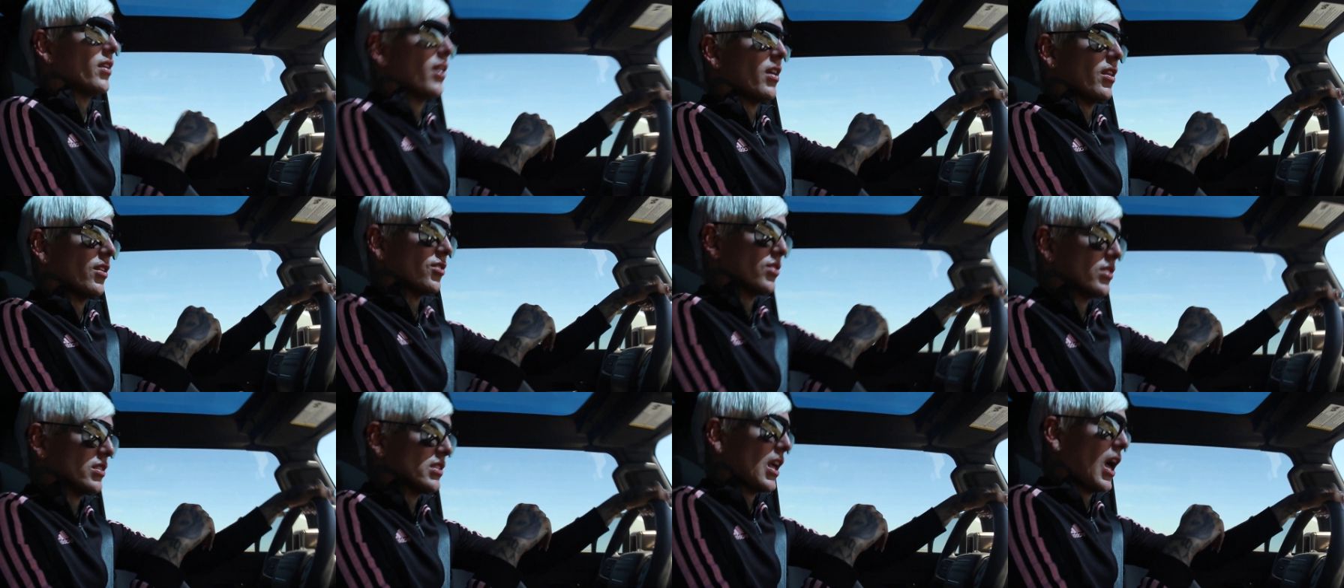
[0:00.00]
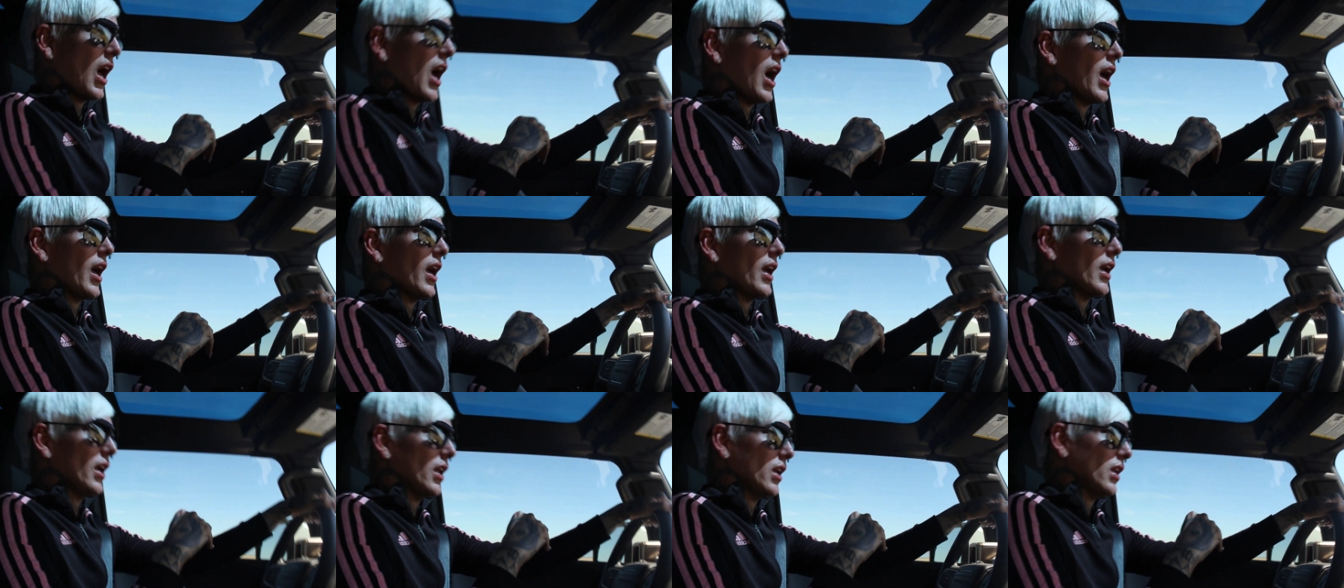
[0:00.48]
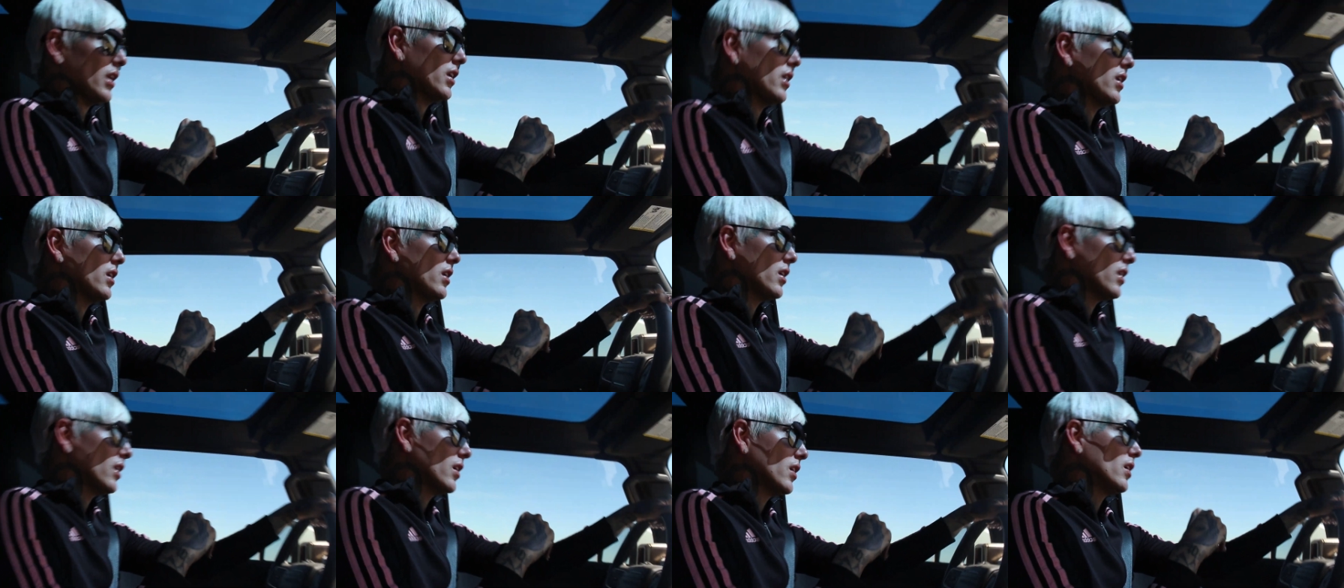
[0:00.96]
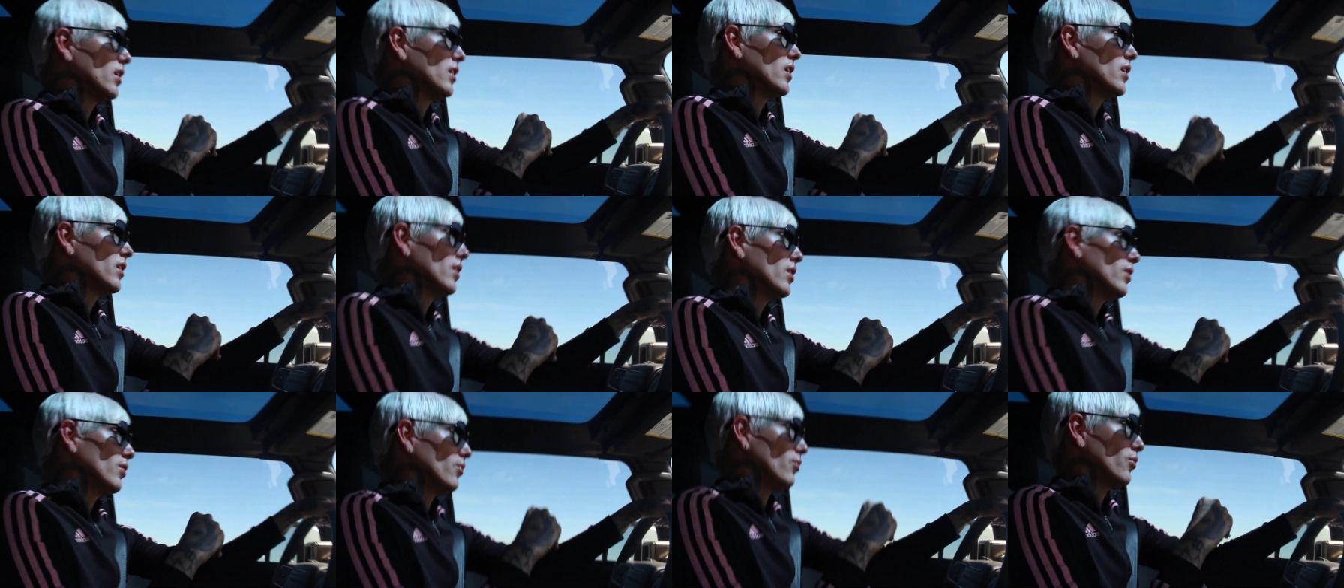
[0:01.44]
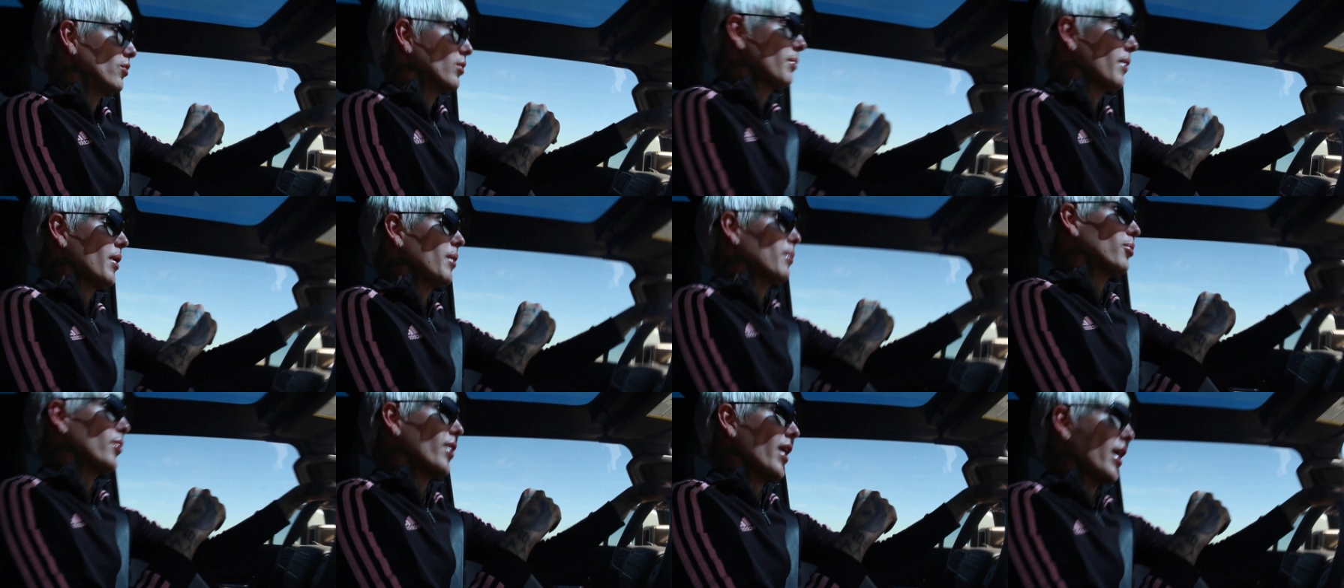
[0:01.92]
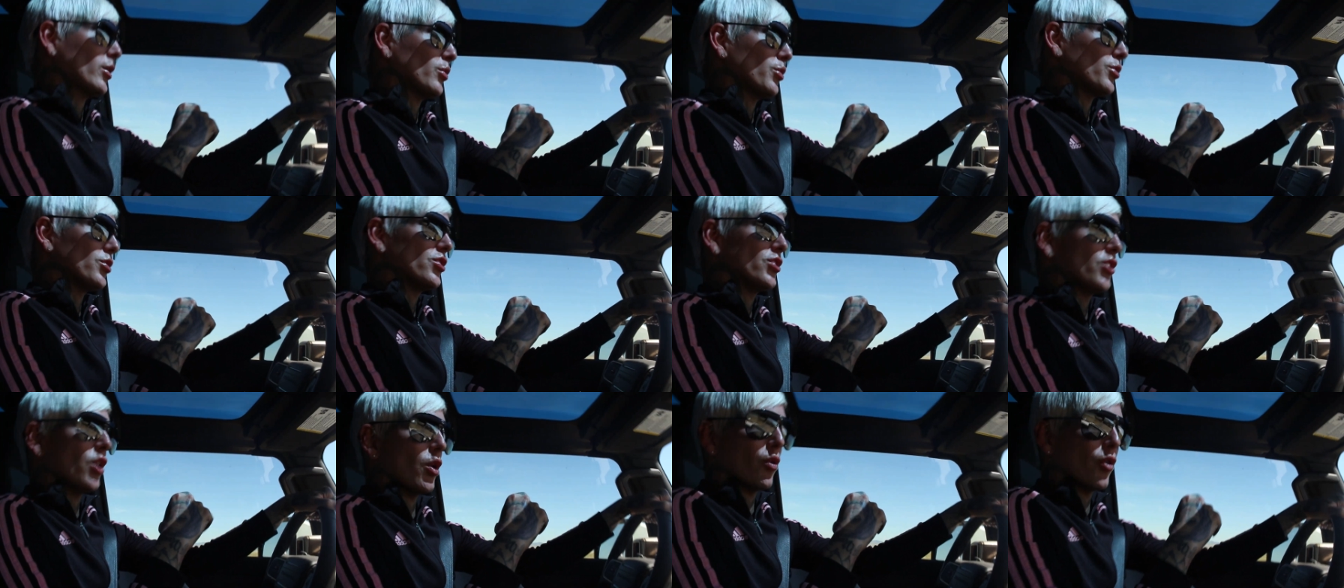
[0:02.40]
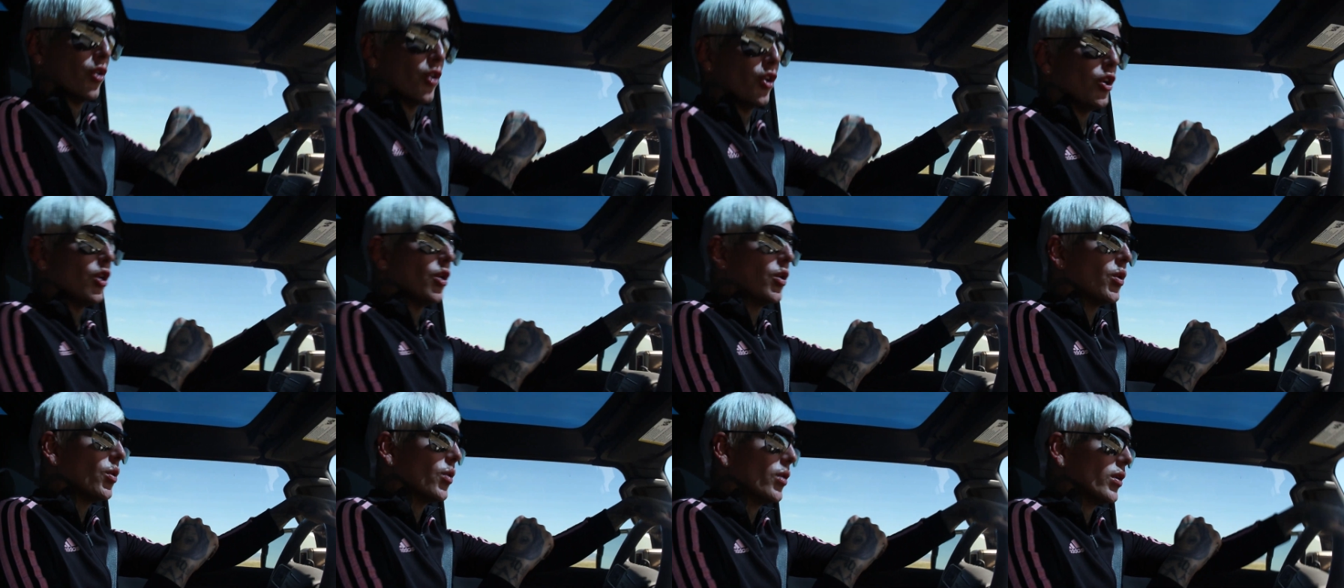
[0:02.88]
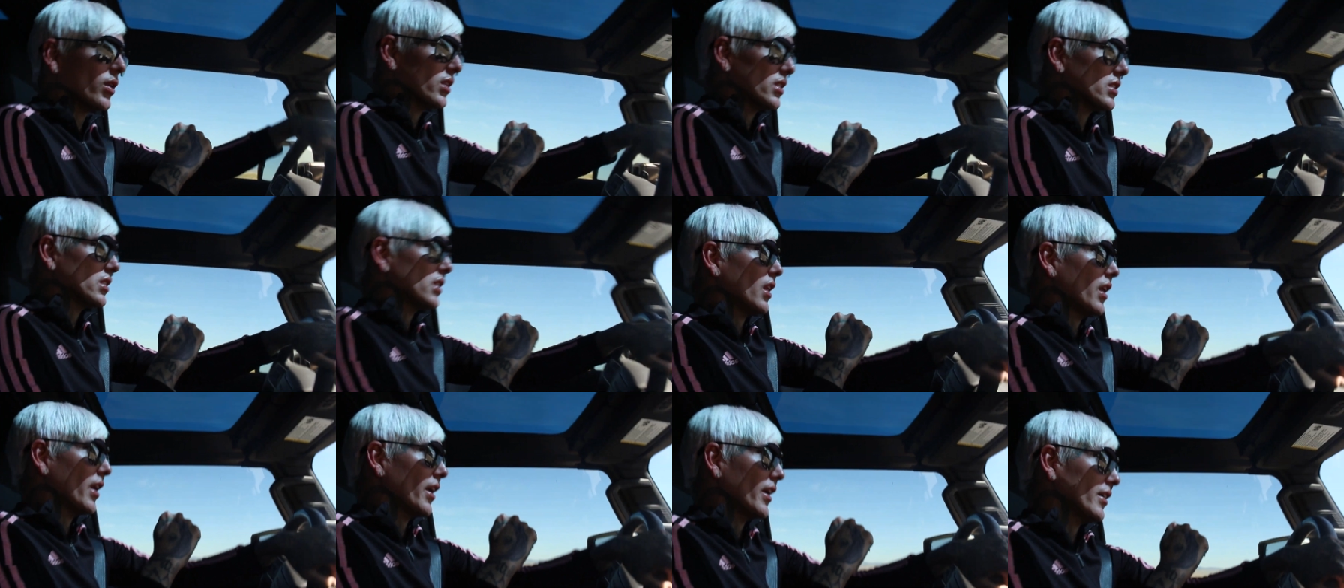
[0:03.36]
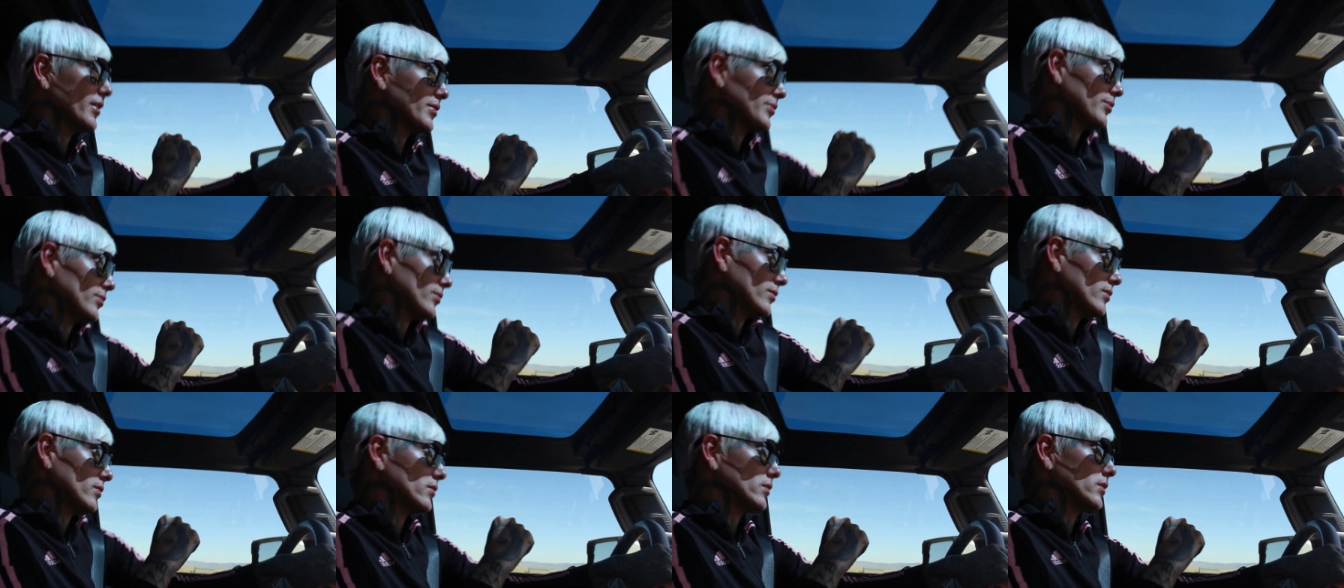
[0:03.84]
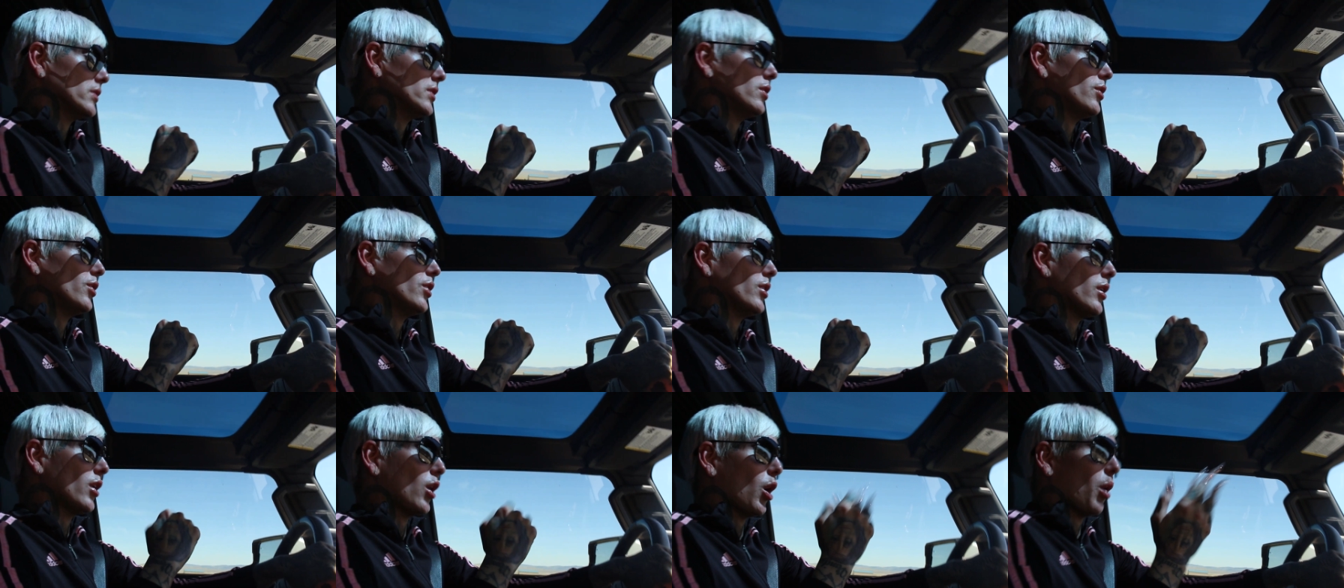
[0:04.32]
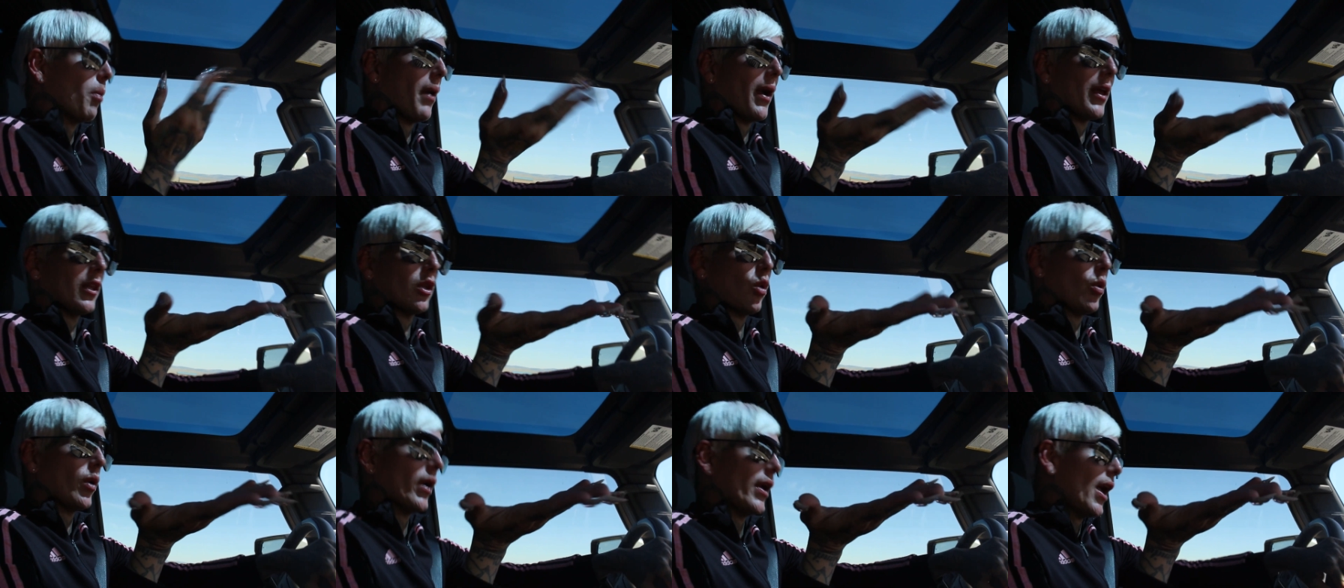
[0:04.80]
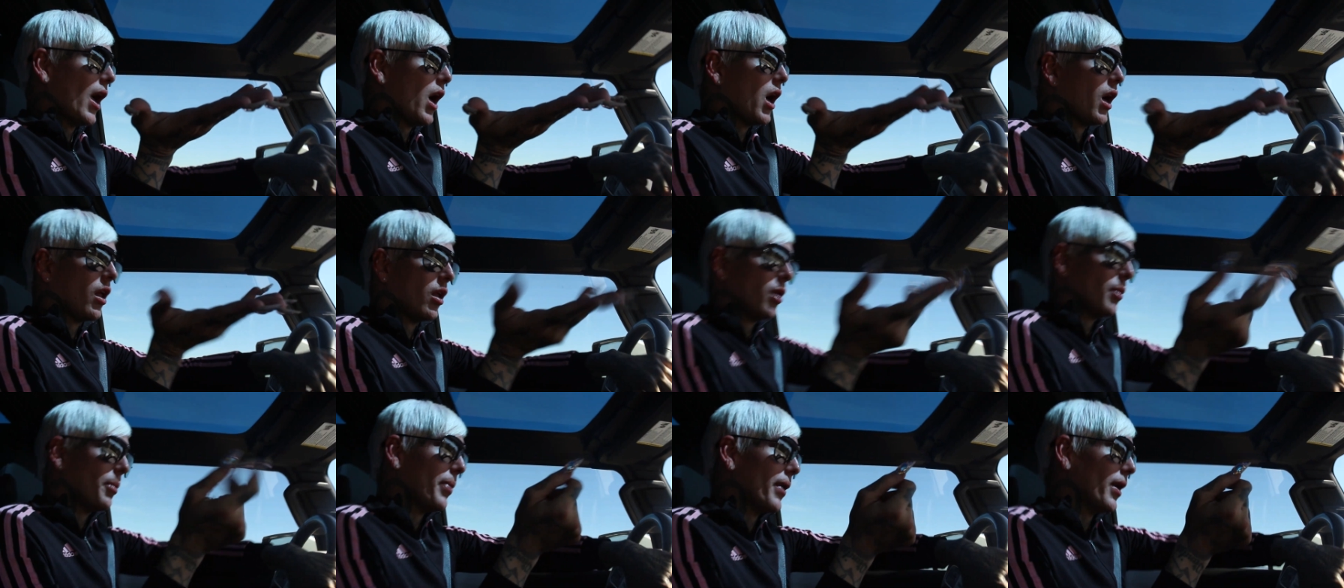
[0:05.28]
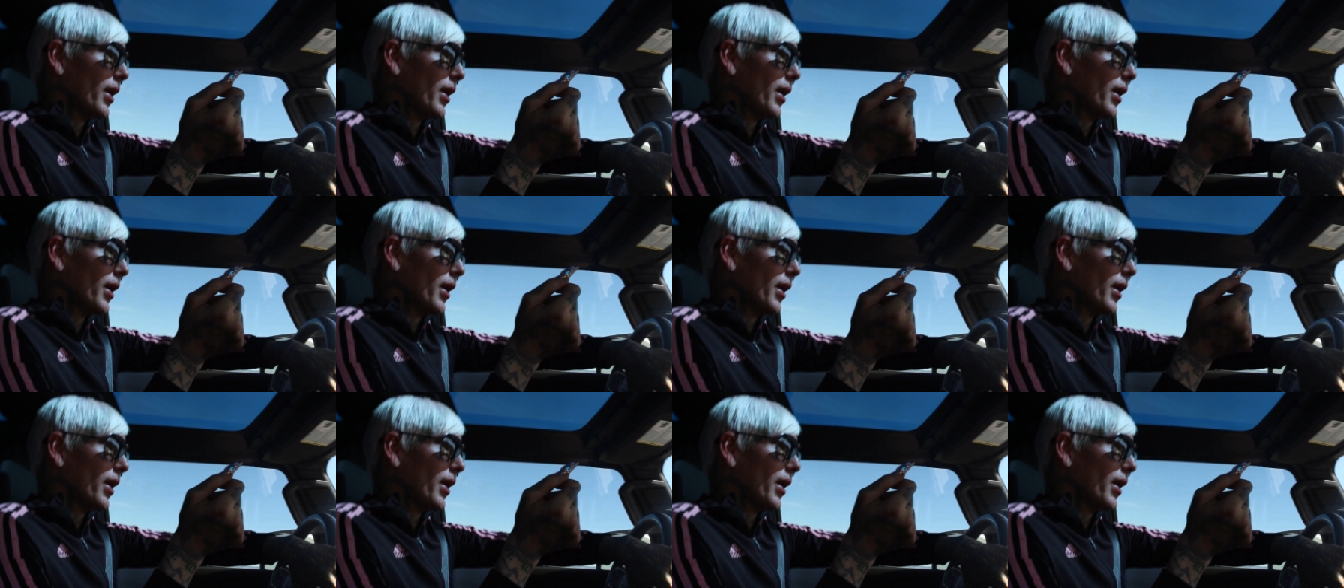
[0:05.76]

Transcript: the other side when my brand was so new and it's like well, you can go buy l'oreal